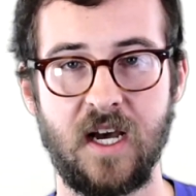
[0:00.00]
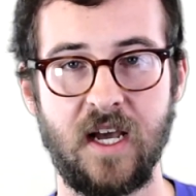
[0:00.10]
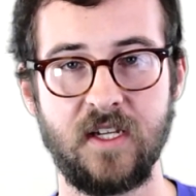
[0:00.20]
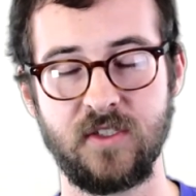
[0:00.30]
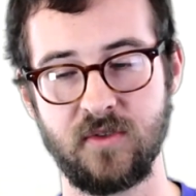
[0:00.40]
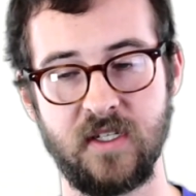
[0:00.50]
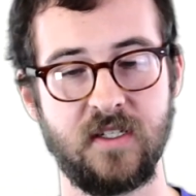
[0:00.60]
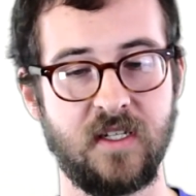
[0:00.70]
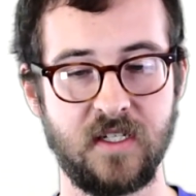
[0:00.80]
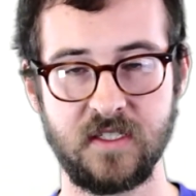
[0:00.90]
I
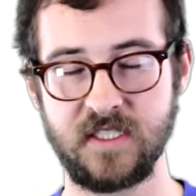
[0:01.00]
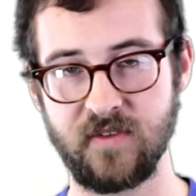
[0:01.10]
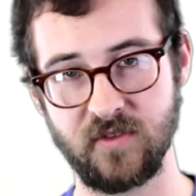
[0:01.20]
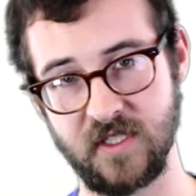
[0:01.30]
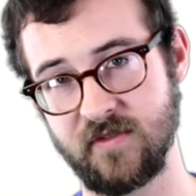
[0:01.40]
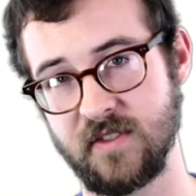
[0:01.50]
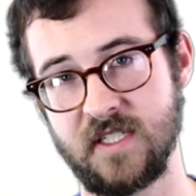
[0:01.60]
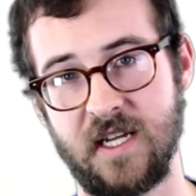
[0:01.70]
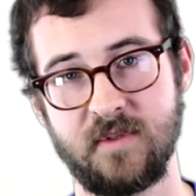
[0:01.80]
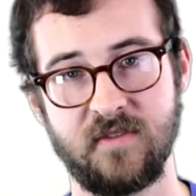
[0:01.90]
enjoyed several
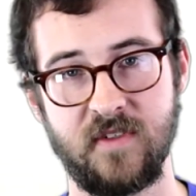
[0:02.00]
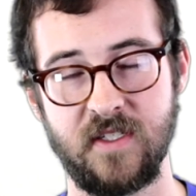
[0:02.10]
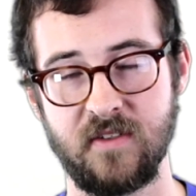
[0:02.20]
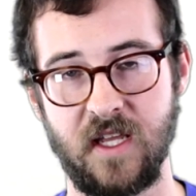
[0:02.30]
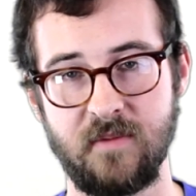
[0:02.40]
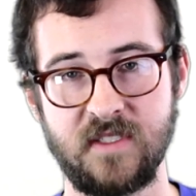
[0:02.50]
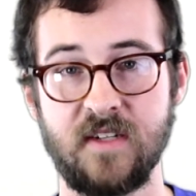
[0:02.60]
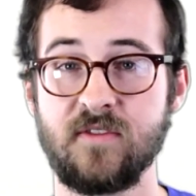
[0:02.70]
different types of video games,